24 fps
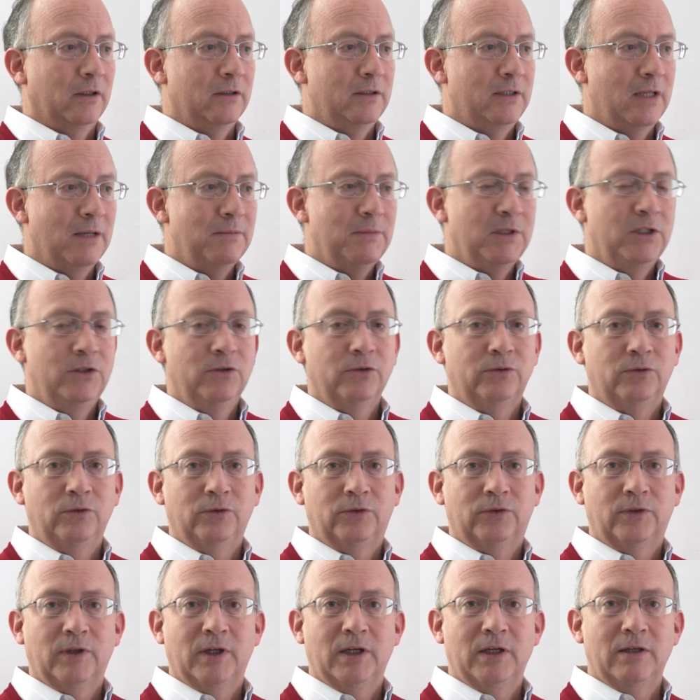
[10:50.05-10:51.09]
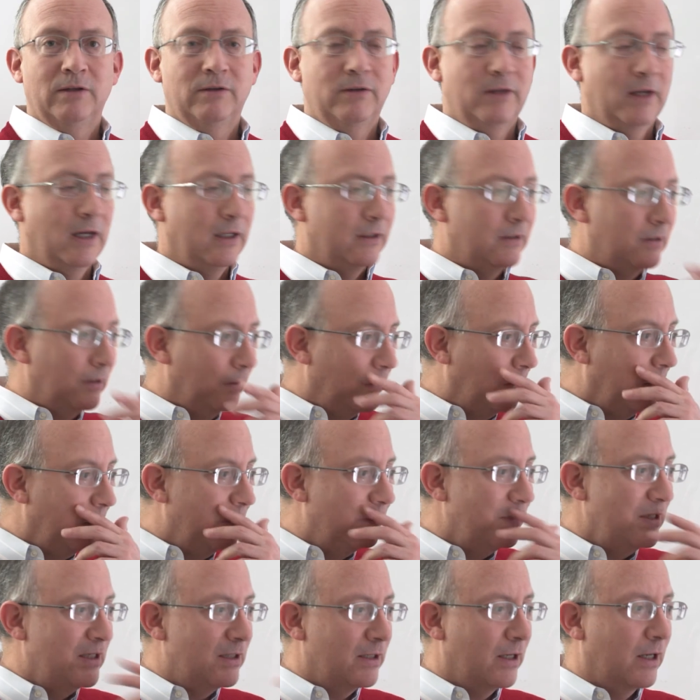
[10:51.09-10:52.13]
Deming used to say that
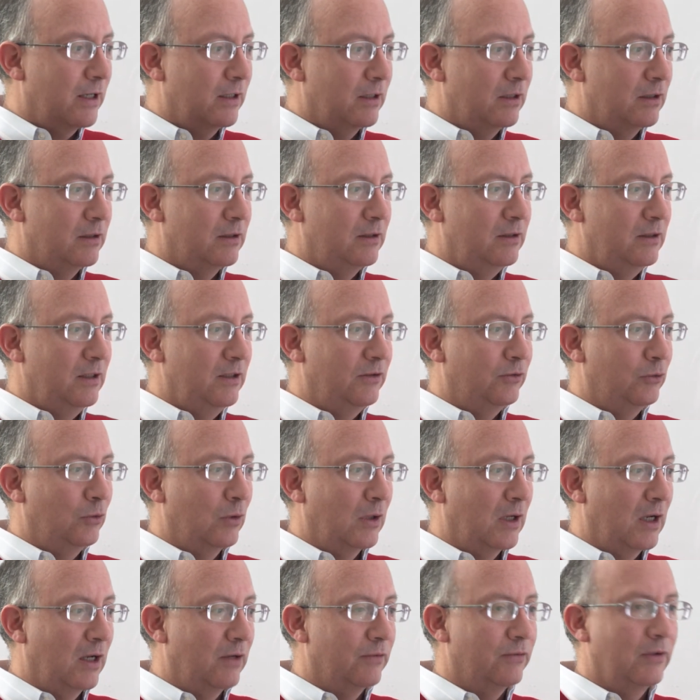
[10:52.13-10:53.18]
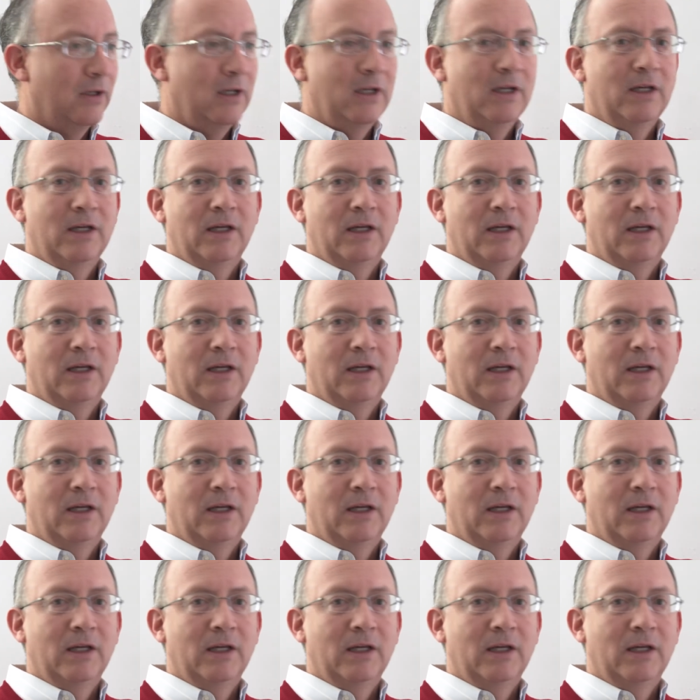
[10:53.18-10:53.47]
every target needs to have